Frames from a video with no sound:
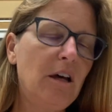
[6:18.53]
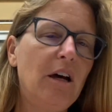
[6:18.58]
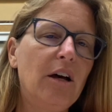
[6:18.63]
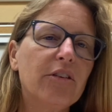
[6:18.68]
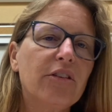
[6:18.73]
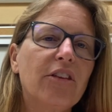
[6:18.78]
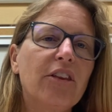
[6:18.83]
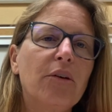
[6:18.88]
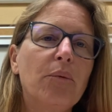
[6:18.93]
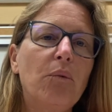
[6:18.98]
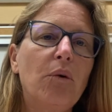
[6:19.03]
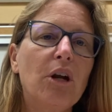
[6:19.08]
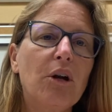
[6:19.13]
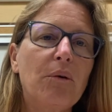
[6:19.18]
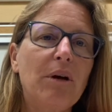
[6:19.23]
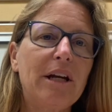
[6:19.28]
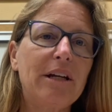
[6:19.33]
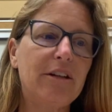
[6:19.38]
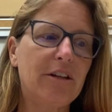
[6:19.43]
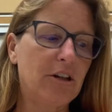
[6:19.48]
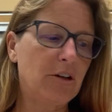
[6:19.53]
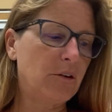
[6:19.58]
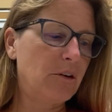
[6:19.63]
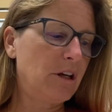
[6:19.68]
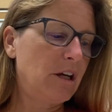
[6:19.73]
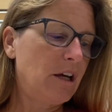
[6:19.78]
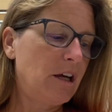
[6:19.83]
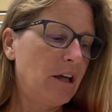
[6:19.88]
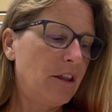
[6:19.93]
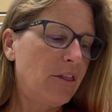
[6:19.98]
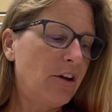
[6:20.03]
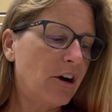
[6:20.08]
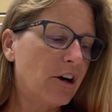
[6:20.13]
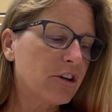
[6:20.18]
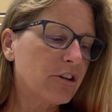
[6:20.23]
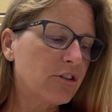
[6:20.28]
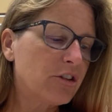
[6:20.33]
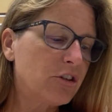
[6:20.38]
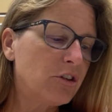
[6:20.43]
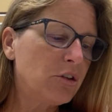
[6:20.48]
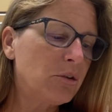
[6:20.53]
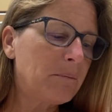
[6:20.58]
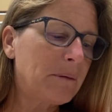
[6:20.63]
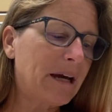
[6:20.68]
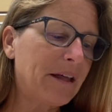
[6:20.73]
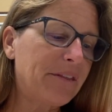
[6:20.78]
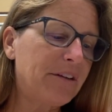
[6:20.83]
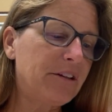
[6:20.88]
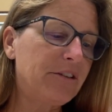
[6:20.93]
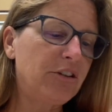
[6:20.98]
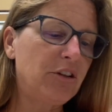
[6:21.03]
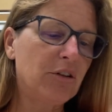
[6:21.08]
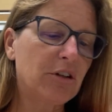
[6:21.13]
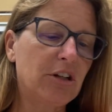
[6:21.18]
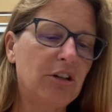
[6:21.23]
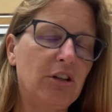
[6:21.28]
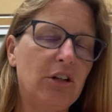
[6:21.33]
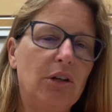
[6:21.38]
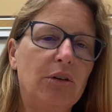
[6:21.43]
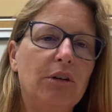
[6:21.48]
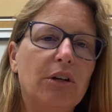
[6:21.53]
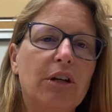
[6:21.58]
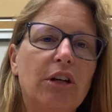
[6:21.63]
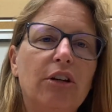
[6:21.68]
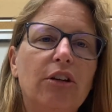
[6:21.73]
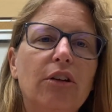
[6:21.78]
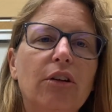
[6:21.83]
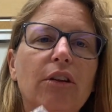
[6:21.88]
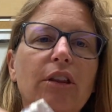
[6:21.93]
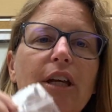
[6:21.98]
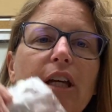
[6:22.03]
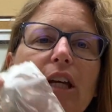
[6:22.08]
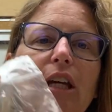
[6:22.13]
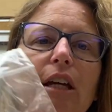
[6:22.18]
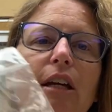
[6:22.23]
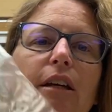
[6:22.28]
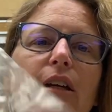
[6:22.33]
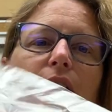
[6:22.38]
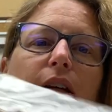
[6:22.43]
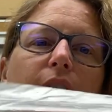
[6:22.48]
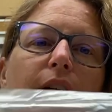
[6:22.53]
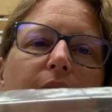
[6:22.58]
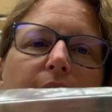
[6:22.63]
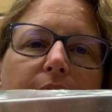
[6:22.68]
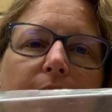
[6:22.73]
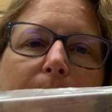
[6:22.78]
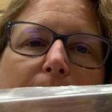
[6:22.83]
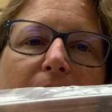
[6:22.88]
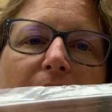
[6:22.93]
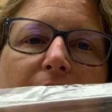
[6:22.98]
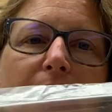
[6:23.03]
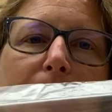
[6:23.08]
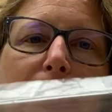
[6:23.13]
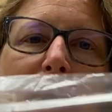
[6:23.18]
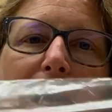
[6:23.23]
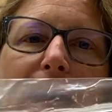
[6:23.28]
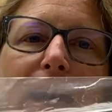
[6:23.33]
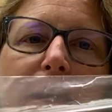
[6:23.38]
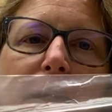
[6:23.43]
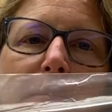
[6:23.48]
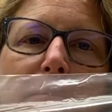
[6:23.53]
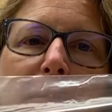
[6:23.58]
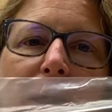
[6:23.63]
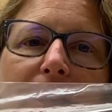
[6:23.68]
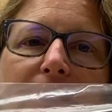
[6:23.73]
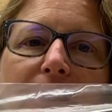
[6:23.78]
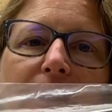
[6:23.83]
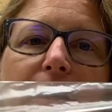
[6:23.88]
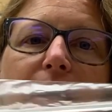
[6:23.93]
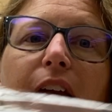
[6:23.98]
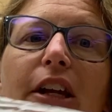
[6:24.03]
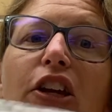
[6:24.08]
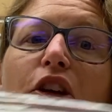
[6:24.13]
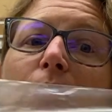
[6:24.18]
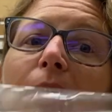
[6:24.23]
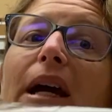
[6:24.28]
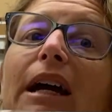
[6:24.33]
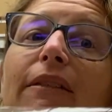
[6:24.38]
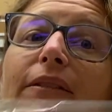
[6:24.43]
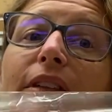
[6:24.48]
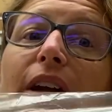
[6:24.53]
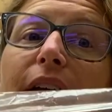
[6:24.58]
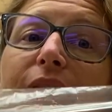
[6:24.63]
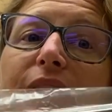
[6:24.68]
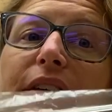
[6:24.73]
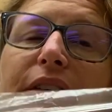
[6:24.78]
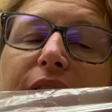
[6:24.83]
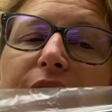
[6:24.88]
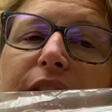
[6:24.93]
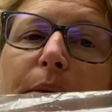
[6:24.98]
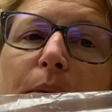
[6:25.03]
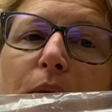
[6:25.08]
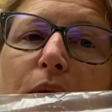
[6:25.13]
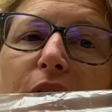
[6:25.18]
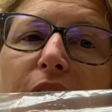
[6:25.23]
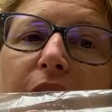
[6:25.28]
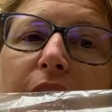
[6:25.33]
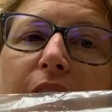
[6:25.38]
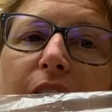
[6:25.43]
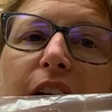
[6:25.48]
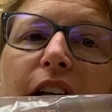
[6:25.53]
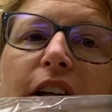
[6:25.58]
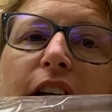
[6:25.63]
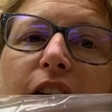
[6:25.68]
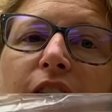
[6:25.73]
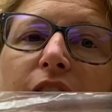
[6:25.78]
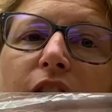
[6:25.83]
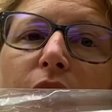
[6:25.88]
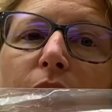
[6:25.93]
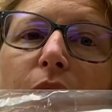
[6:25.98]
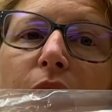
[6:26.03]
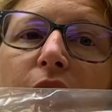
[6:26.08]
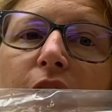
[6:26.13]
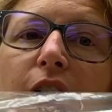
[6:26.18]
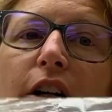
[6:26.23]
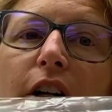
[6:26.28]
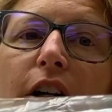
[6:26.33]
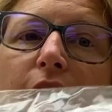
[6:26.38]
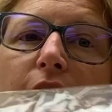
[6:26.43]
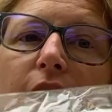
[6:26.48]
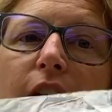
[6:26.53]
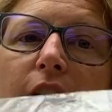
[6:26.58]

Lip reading: So then what do? There are 2 methods you can do. You can do the Ziploc bag method, and you may have done this at some point in your,